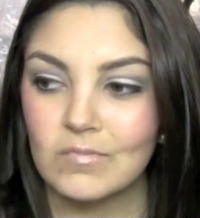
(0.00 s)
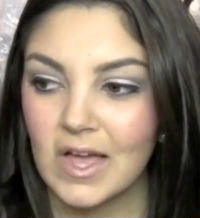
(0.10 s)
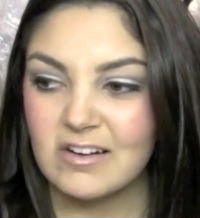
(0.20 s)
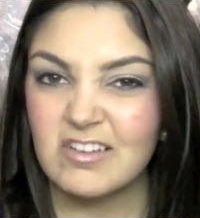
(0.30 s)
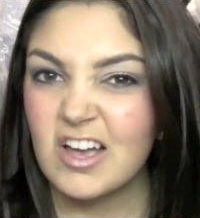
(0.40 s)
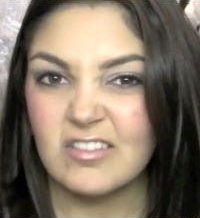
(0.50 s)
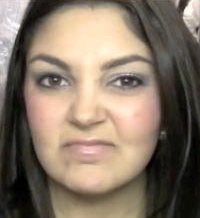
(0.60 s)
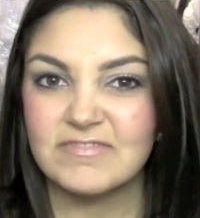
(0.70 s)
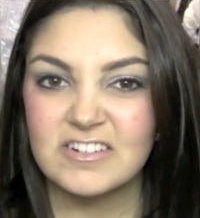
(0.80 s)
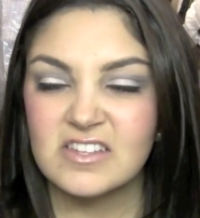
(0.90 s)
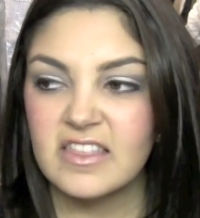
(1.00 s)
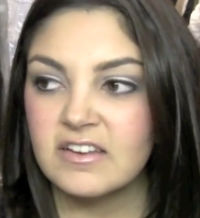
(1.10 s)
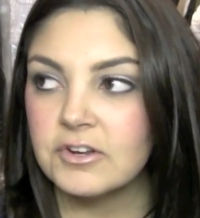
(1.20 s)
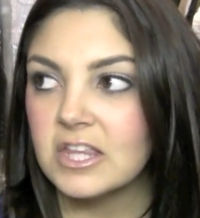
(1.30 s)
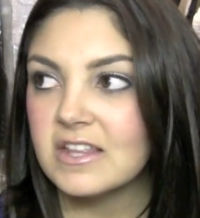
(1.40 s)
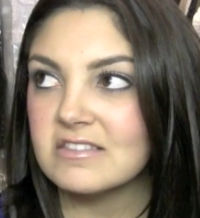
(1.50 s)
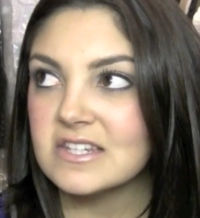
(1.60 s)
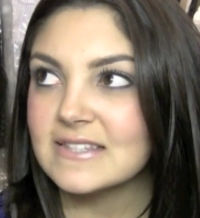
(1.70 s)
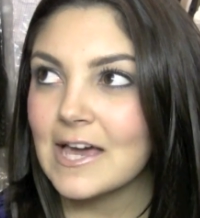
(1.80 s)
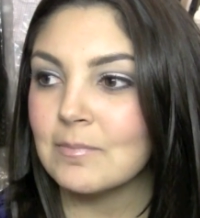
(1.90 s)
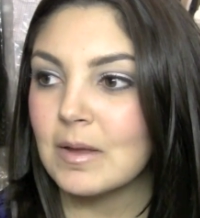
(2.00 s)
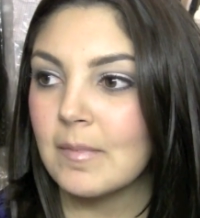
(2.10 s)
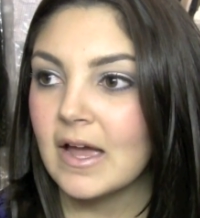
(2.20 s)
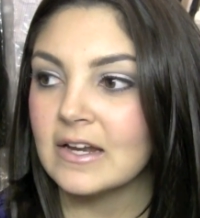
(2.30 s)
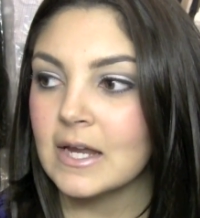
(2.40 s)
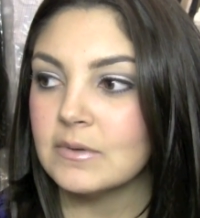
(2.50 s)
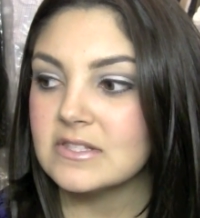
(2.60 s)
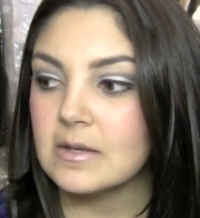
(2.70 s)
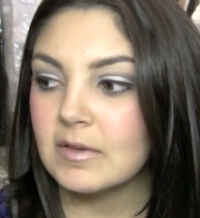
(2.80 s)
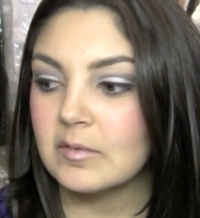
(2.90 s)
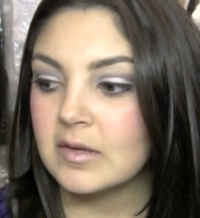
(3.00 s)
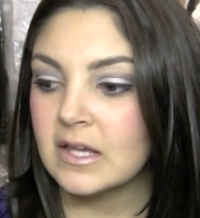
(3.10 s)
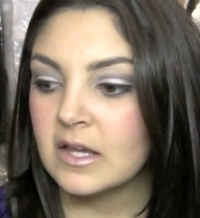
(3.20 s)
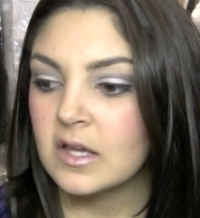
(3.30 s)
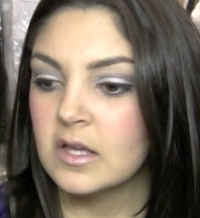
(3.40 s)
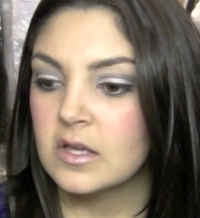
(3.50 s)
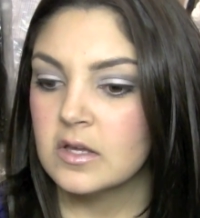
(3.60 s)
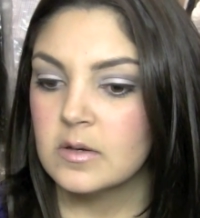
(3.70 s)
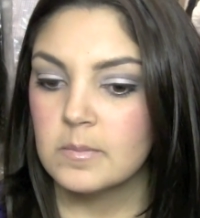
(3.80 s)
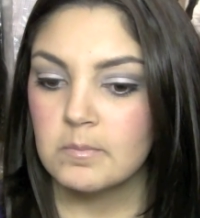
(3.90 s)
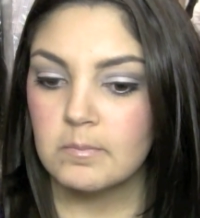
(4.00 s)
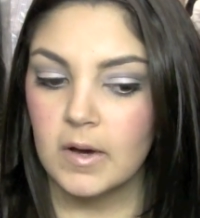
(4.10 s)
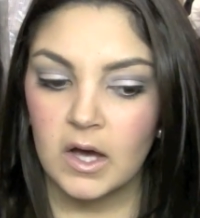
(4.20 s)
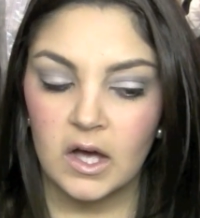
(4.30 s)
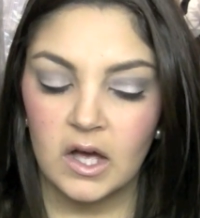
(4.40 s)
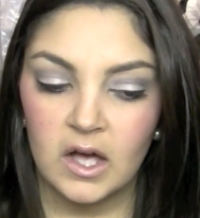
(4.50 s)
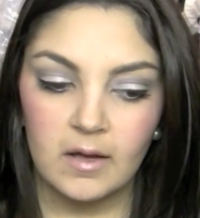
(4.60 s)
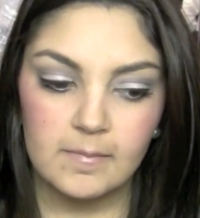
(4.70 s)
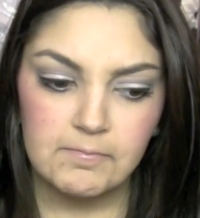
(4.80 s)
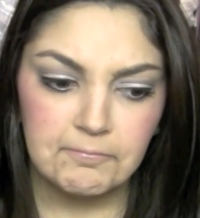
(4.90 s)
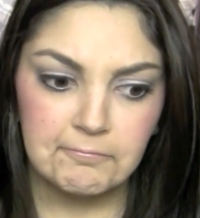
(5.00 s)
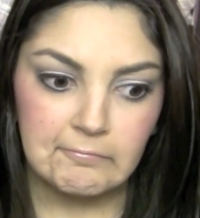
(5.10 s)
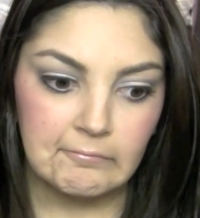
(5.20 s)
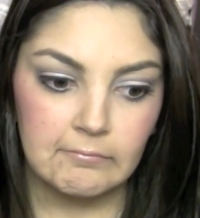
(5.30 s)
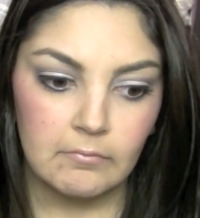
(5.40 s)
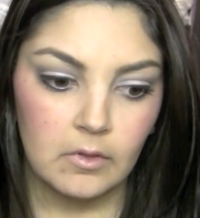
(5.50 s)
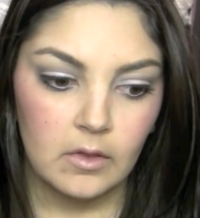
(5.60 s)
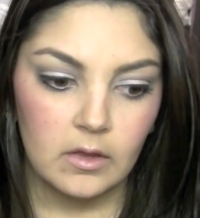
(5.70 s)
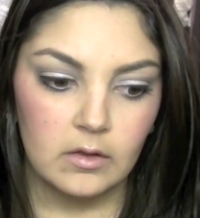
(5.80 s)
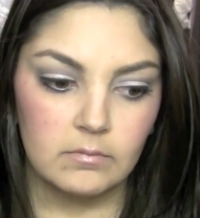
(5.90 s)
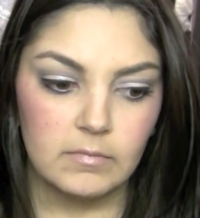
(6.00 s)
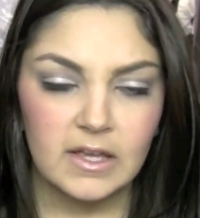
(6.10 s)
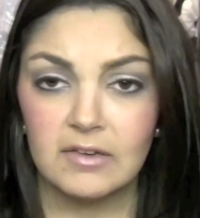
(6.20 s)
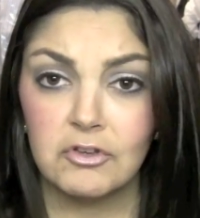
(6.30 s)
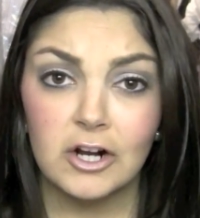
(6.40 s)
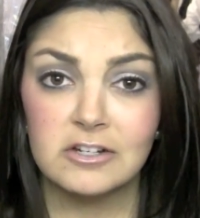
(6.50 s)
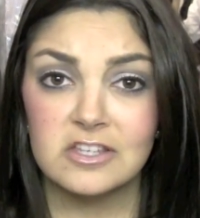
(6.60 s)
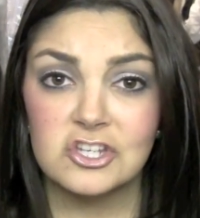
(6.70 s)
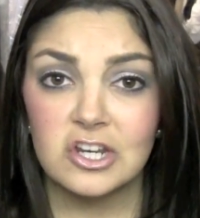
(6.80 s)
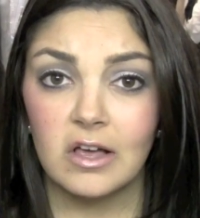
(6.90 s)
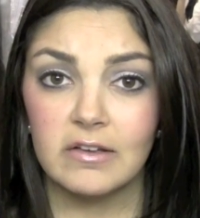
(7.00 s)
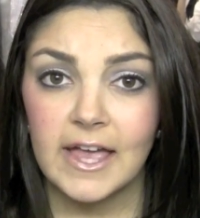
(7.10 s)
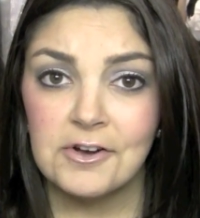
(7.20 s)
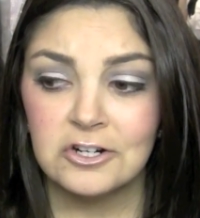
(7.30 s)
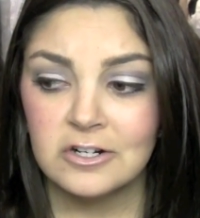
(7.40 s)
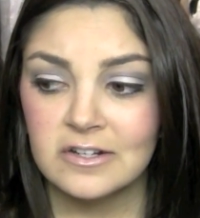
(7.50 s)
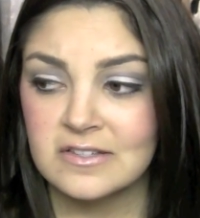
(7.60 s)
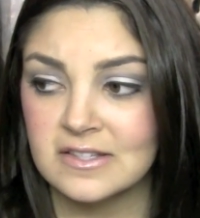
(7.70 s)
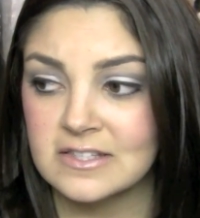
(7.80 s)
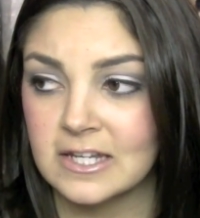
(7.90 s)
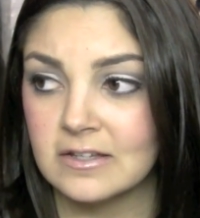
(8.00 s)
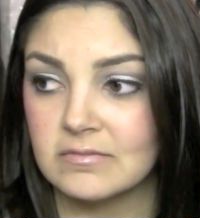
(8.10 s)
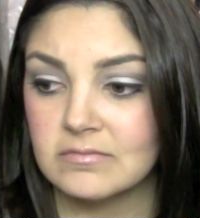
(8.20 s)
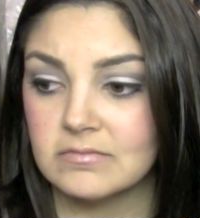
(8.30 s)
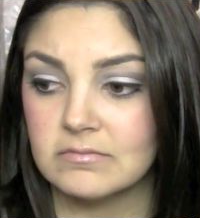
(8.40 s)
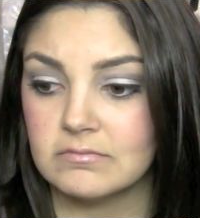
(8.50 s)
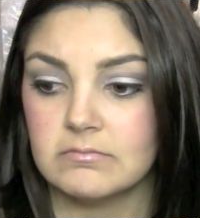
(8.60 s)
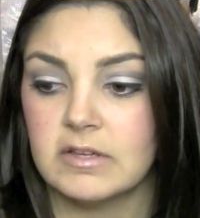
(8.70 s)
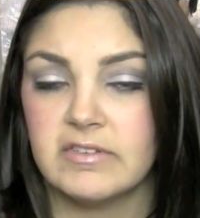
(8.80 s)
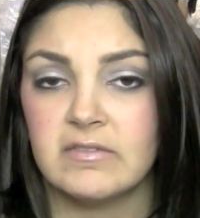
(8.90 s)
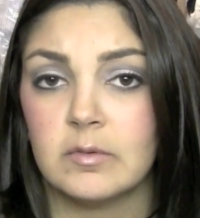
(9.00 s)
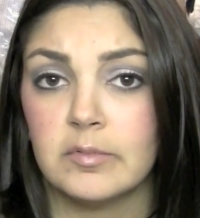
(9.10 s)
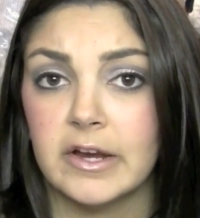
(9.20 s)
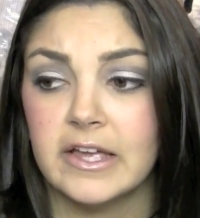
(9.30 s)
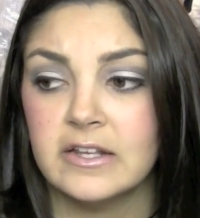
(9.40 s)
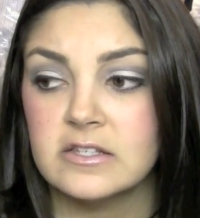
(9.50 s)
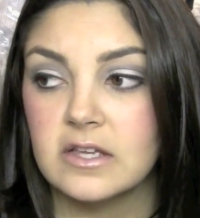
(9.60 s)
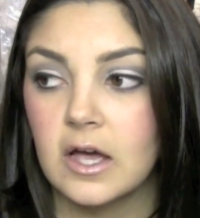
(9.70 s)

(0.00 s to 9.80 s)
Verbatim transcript: I don't know. There's nothing really that sticks out in my mind. I would say maybe, uh, a gift card to the Chanel counter because that's like my favorite brand.